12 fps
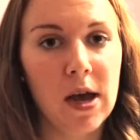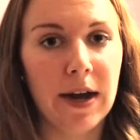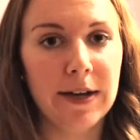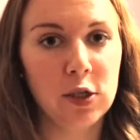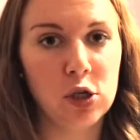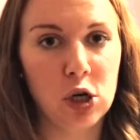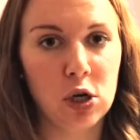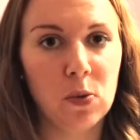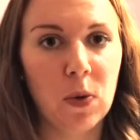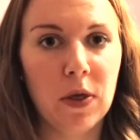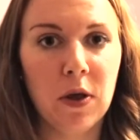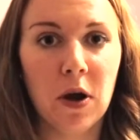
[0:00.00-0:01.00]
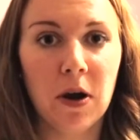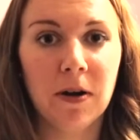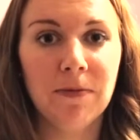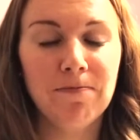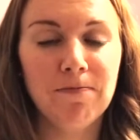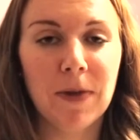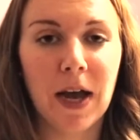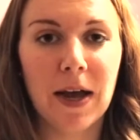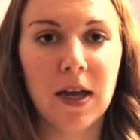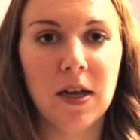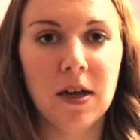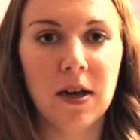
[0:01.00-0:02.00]
I started with yarn.
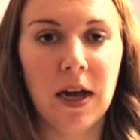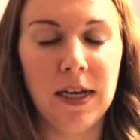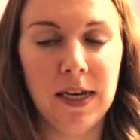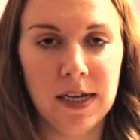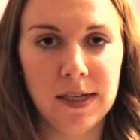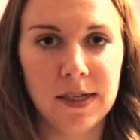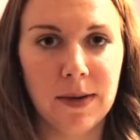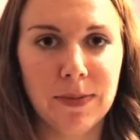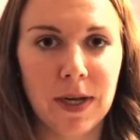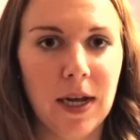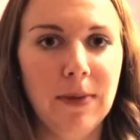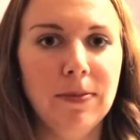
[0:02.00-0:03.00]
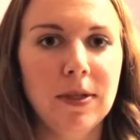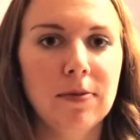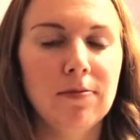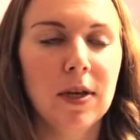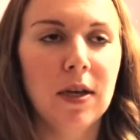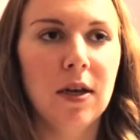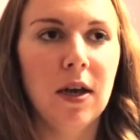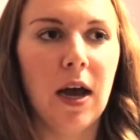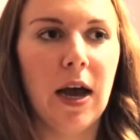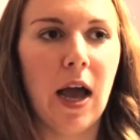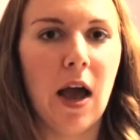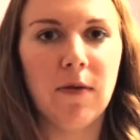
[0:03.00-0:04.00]
I knit sometimes.
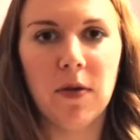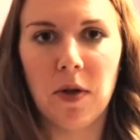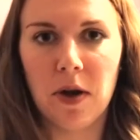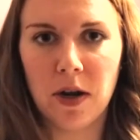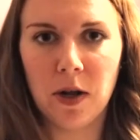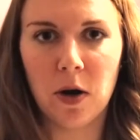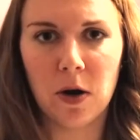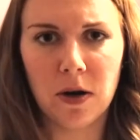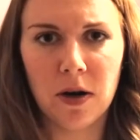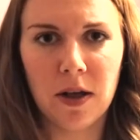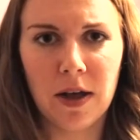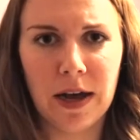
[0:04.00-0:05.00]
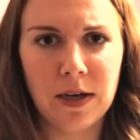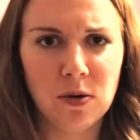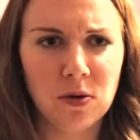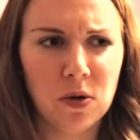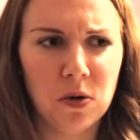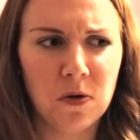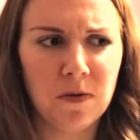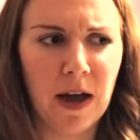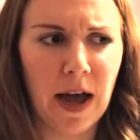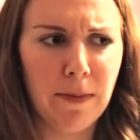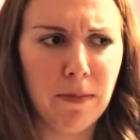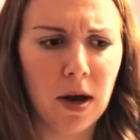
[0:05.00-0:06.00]
I have a lot of yarn. I don't know if
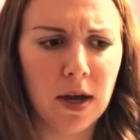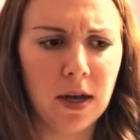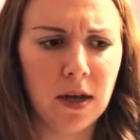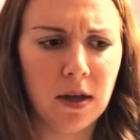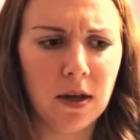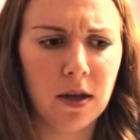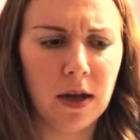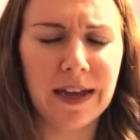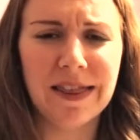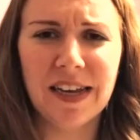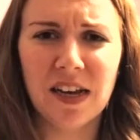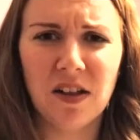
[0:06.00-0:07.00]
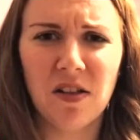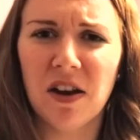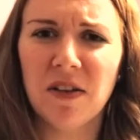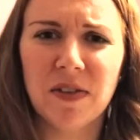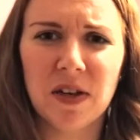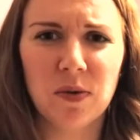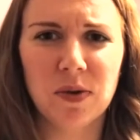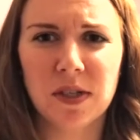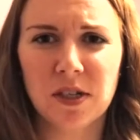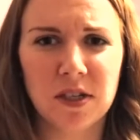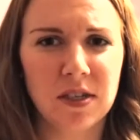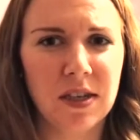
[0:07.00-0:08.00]
I bought it. I think a lot of it
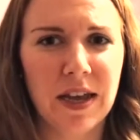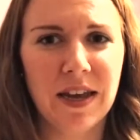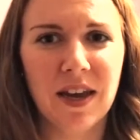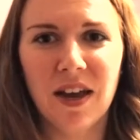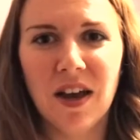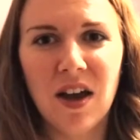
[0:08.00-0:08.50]
was just like